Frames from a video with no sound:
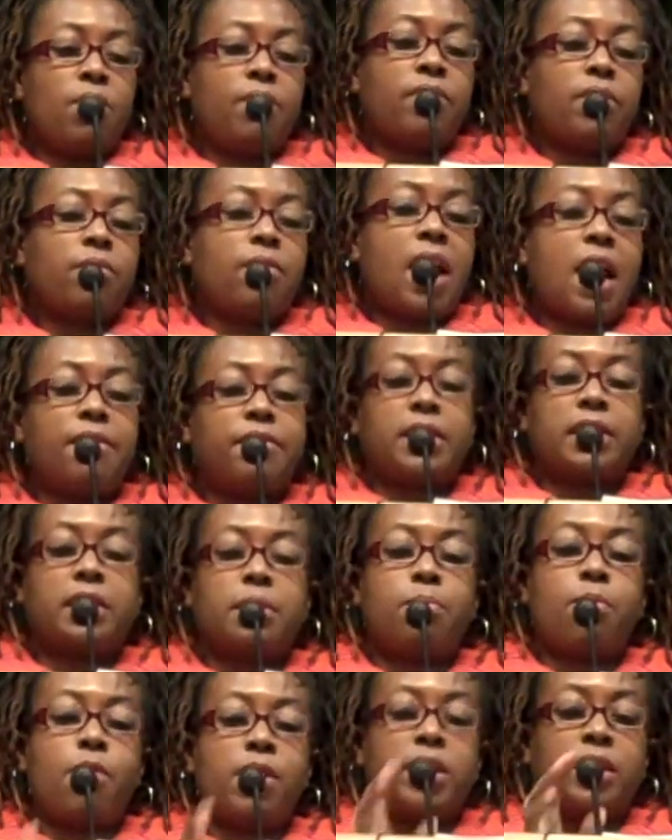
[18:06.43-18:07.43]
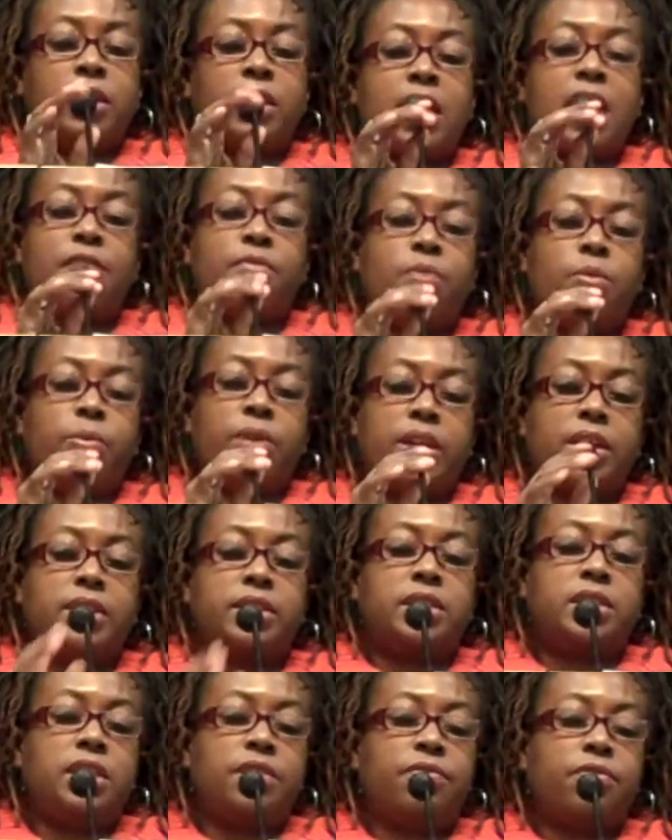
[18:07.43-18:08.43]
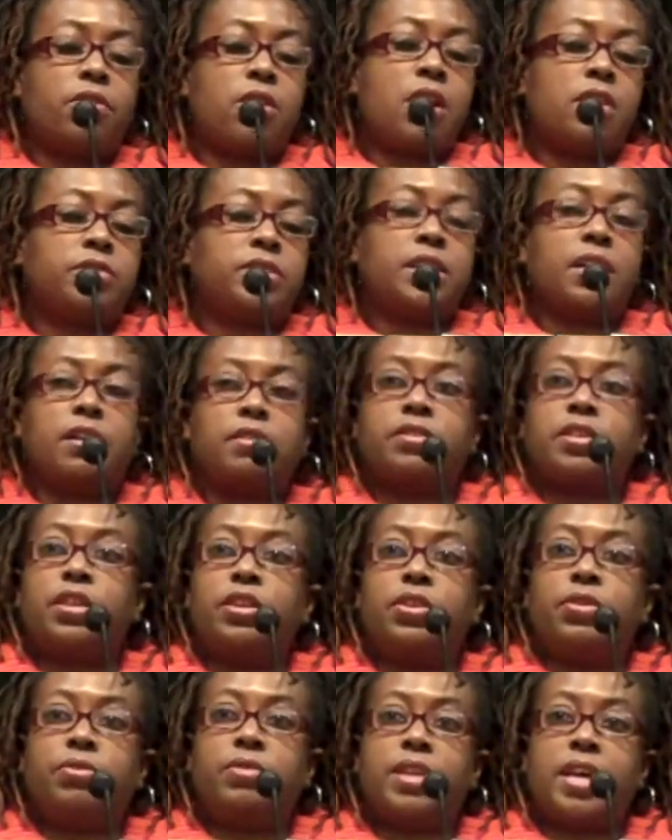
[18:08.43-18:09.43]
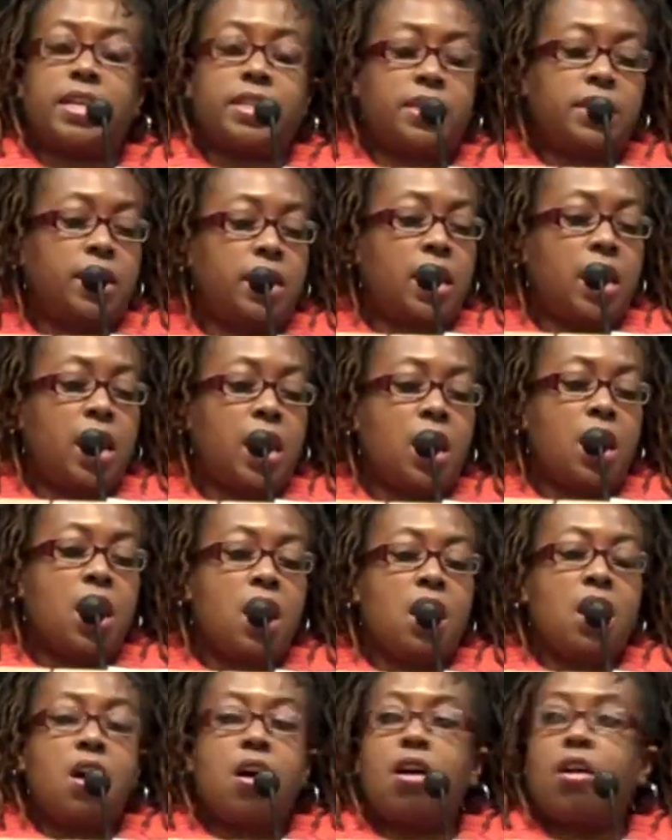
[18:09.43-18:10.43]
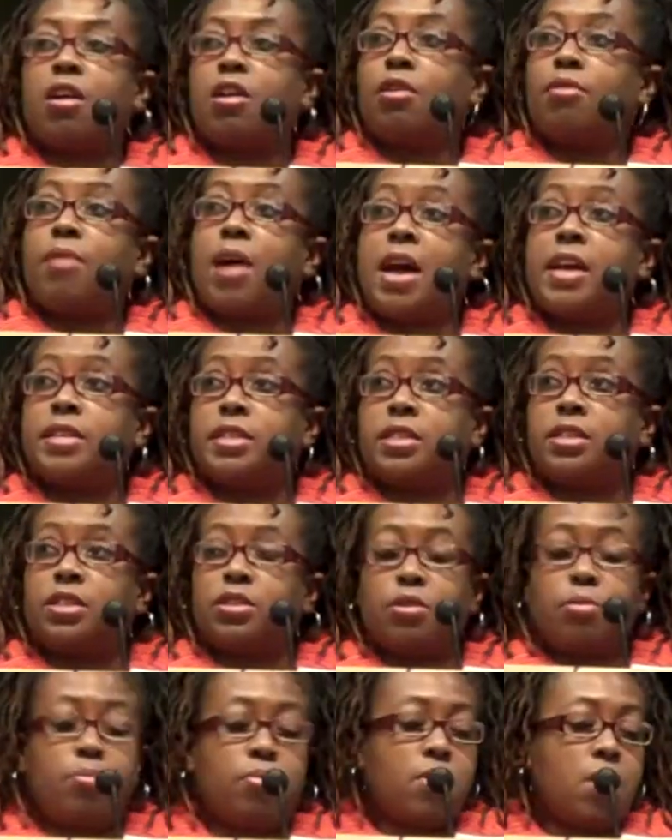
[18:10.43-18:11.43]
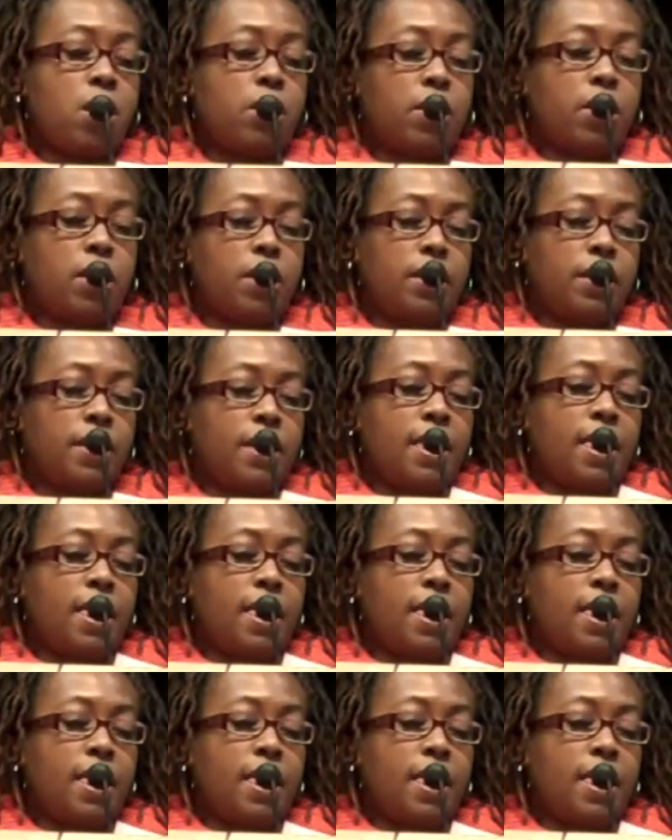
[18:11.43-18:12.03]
We've arrived at the point in life where we can see for ourselves a new destiny. Our horizons are broader.